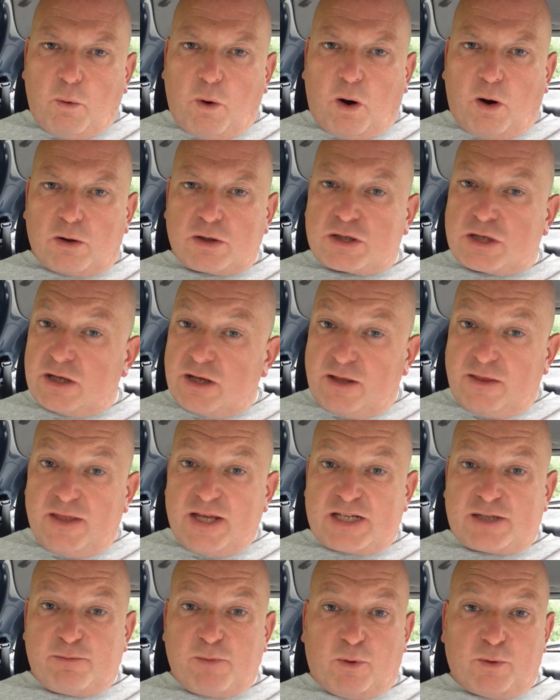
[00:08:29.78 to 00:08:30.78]
what
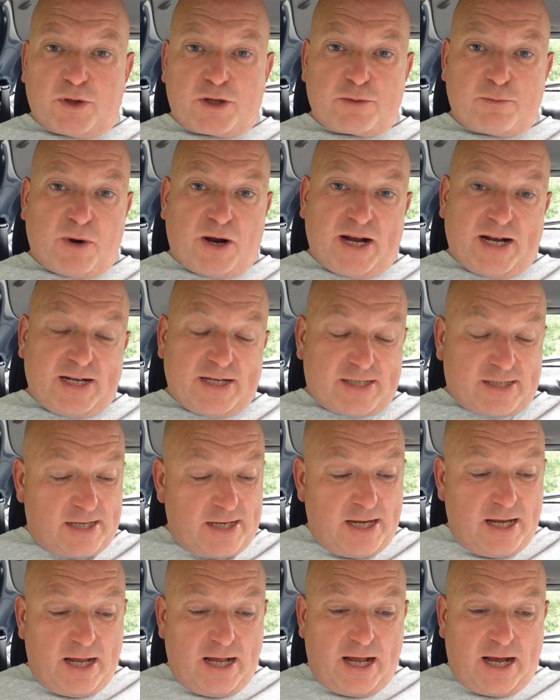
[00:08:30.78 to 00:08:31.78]
this month brings.